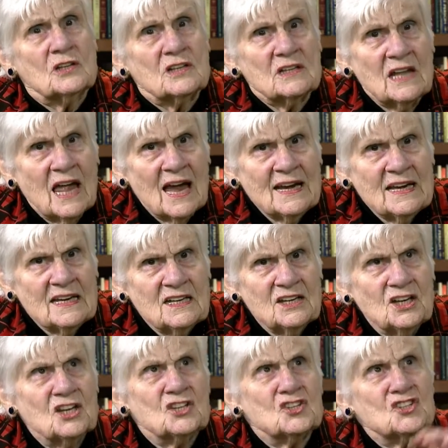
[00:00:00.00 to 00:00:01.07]
lighted
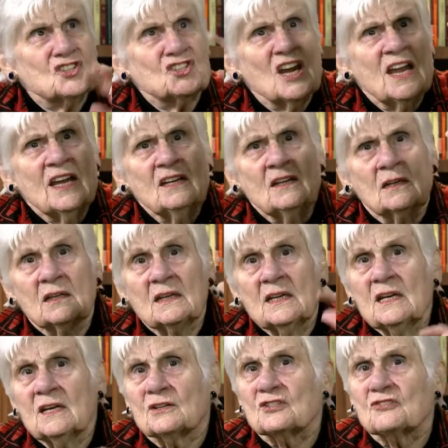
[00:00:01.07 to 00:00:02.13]

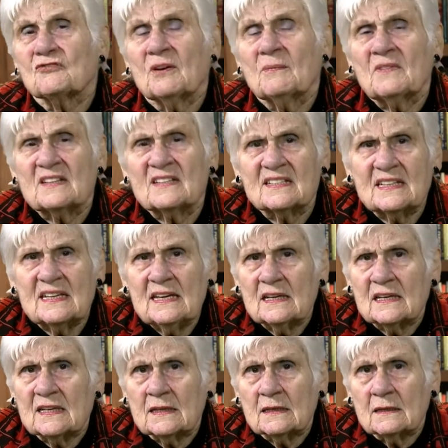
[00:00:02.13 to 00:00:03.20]
chandeliers from the
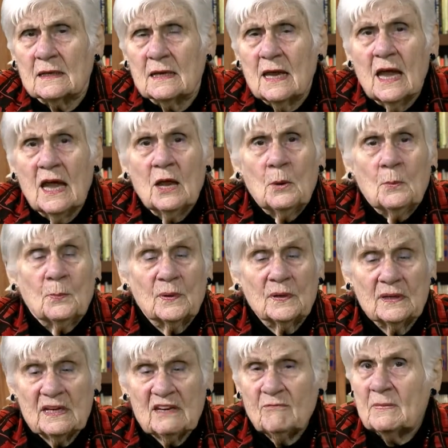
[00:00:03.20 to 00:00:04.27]
ceiling
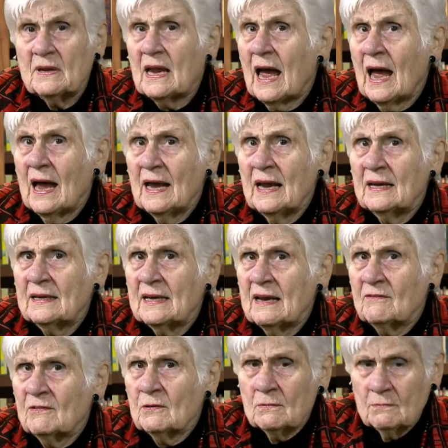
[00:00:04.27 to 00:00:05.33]
Believe me, I had
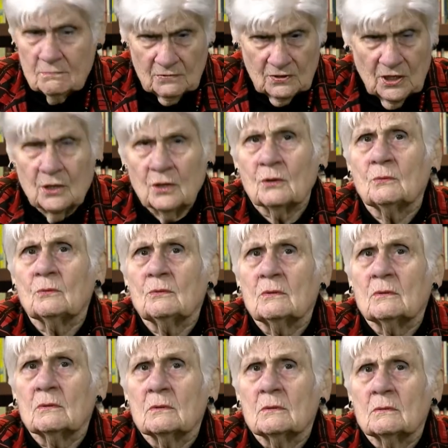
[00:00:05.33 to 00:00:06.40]
never known
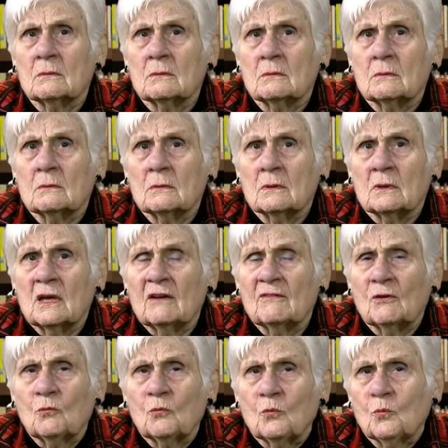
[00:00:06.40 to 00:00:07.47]
of
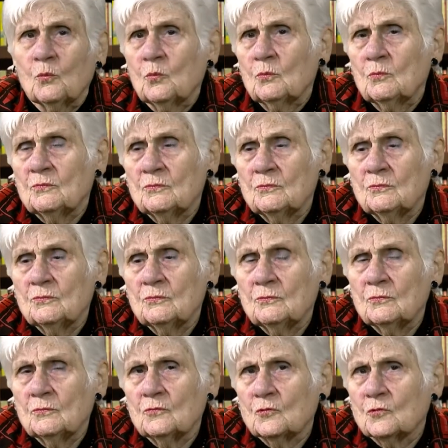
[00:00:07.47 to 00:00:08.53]
a
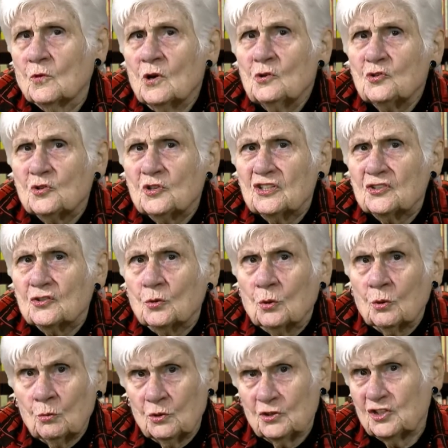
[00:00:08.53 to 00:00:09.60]
grocery
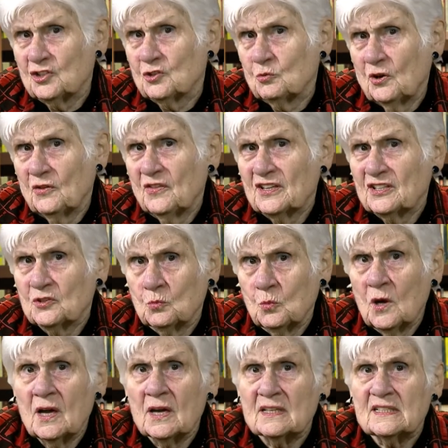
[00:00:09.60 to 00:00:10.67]
store, which is what this
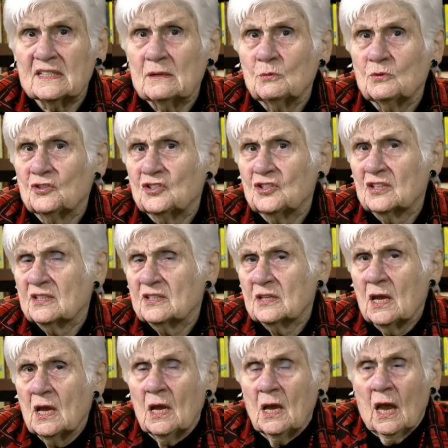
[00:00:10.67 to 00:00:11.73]
was. It was just
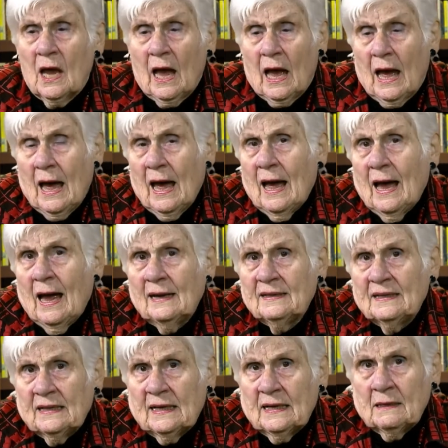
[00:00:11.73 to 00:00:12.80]
high
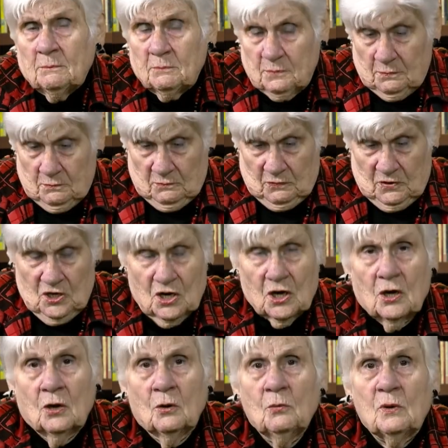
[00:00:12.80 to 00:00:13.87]
name, you
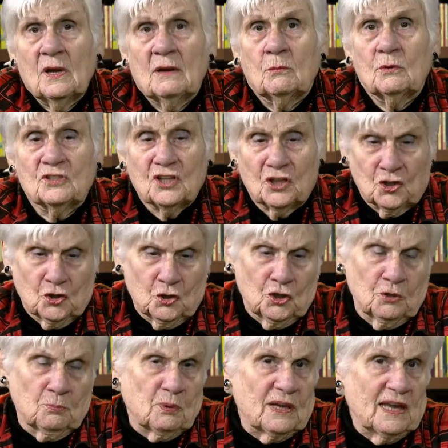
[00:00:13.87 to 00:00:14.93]
know, it was a
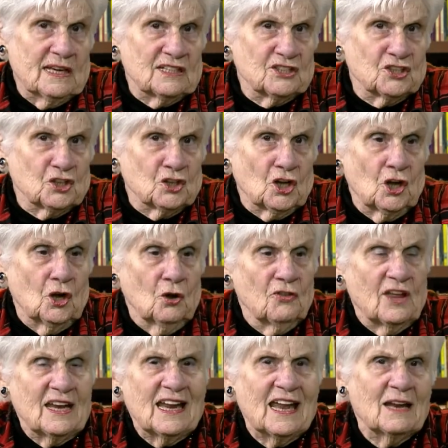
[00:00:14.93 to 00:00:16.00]
good place to go.
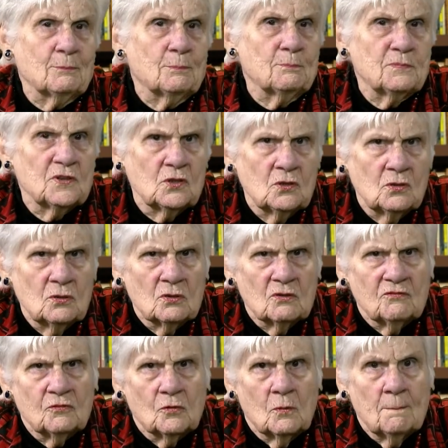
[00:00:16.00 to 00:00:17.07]
They had
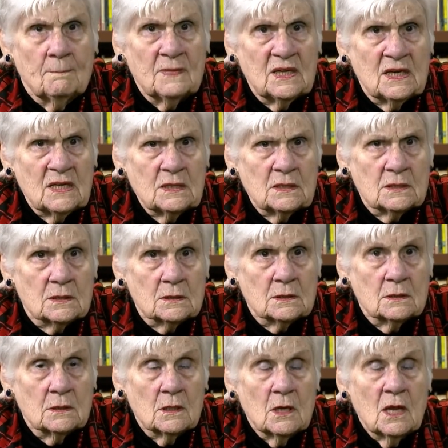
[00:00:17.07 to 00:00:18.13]
beautiful meat
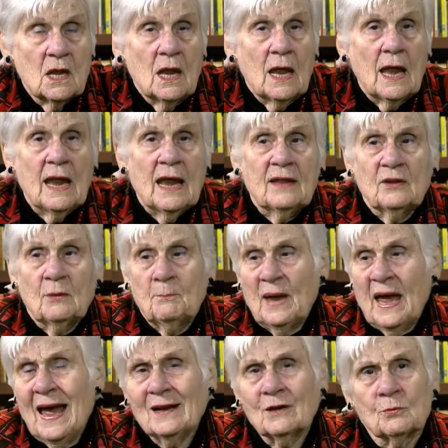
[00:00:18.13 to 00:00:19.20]
and a
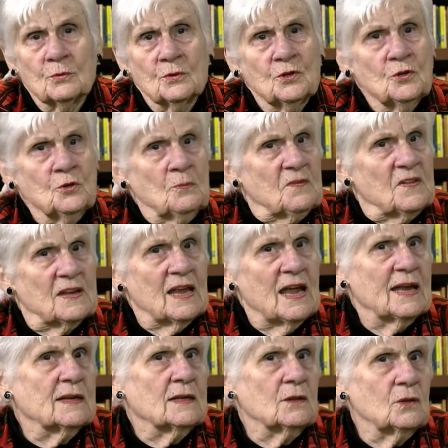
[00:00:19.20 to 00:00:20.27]
back room that
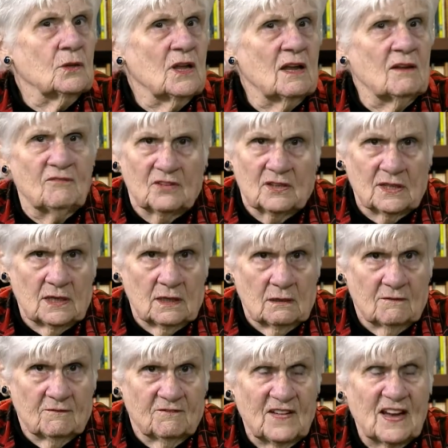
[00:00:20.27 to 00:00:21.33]
had lovely
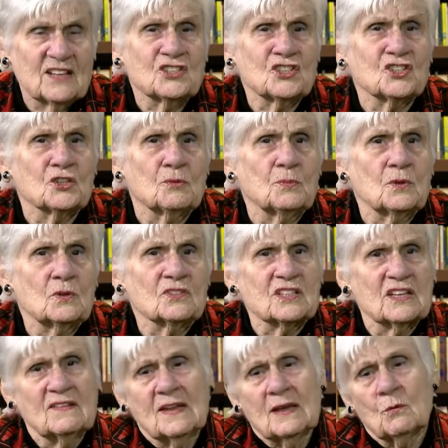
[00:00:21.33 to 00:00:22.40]
vegetables,
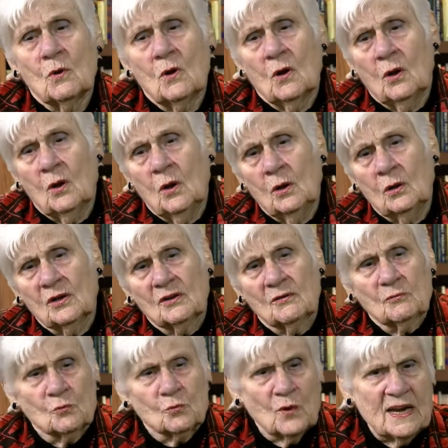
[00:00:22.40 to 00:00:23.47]
and they were all
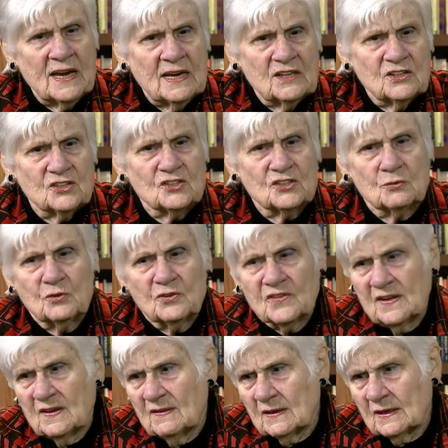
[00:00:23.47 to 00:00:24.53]
arranged
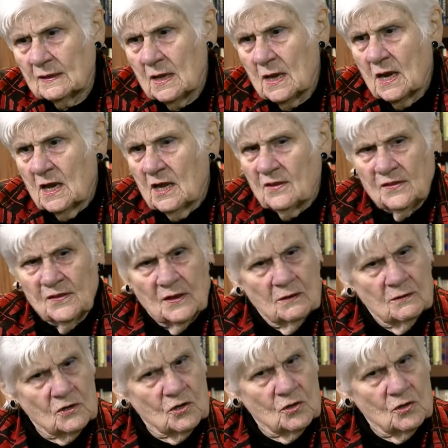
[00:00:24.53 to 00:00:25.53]
within the, the